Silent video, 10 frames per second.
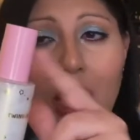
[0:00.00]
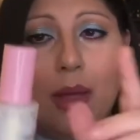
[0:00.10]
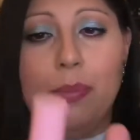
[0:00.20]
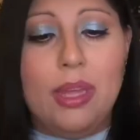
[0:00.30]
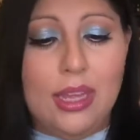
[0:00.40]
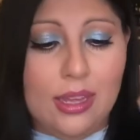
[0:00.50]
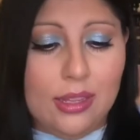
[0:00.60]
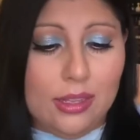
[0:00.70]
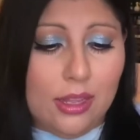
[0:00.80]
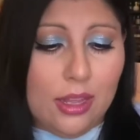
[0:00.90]
A
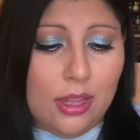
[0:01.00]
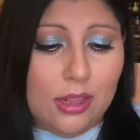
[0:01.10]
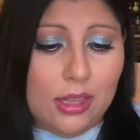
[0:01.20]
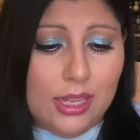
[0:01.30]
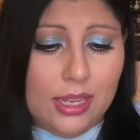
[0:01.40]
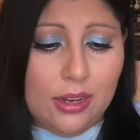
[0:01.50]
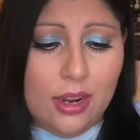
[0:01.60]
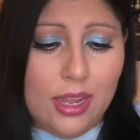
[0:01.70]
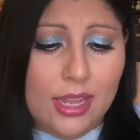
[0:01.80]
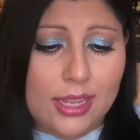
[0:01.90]
pink lid.
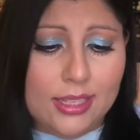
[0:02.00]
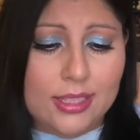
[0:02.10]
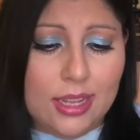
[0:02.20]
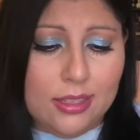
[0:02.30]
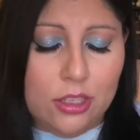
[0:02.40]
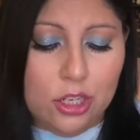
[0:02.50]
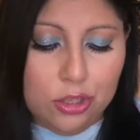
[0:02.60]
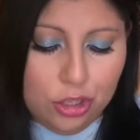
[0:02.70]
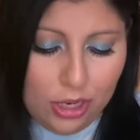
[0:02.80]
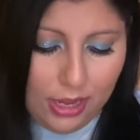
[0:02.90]
It says
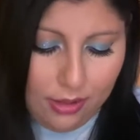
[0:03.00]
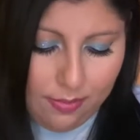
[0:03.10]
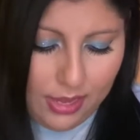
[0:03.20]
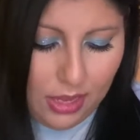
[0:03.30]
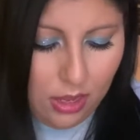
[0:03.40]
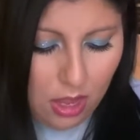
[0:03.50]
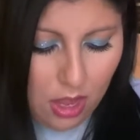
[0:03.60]
shake me,